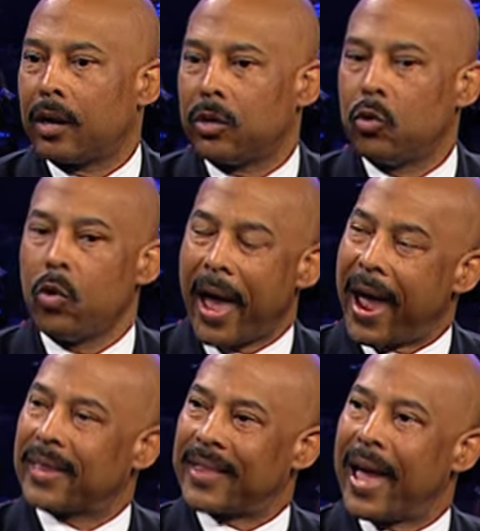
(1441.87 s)
Uh, you
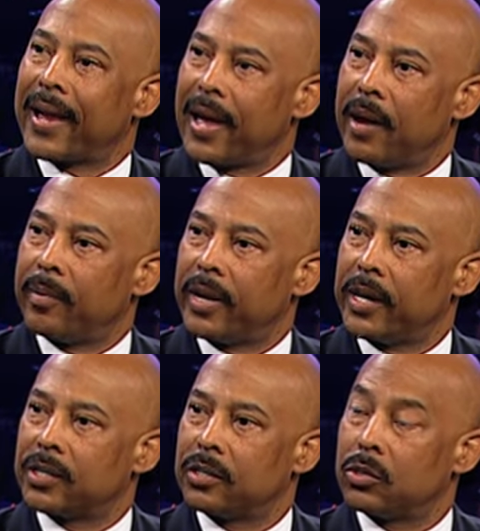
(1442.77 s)
add that
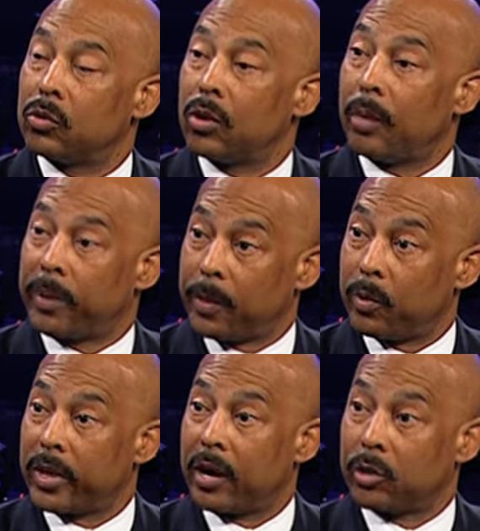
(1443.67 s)
combination to uh,
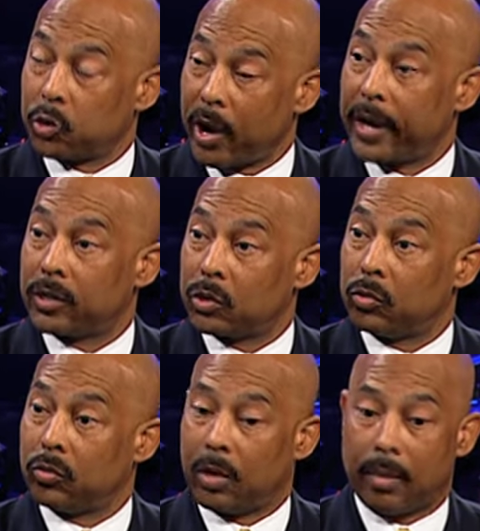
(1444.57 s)
people that are trying
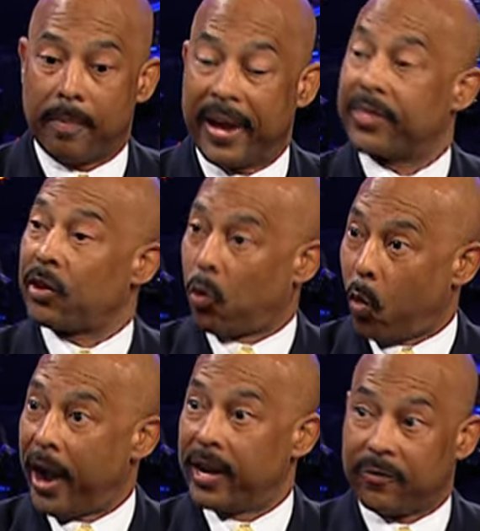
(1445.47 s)
to uh, make
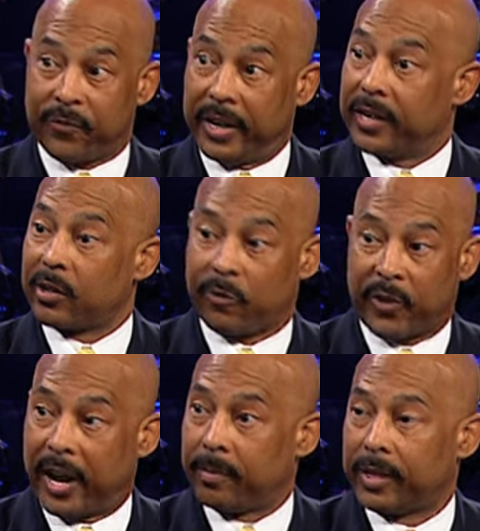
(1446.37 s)
their way and feed their
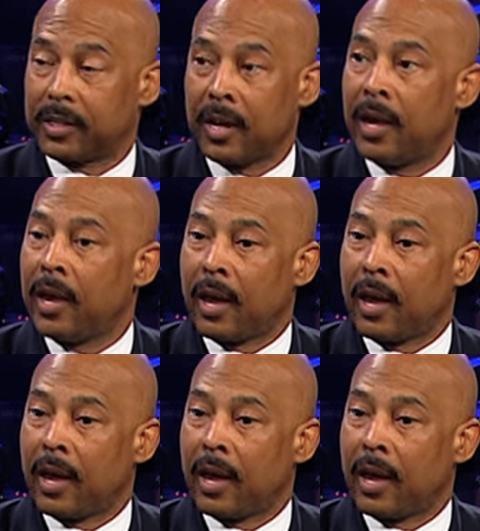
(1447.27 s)
families.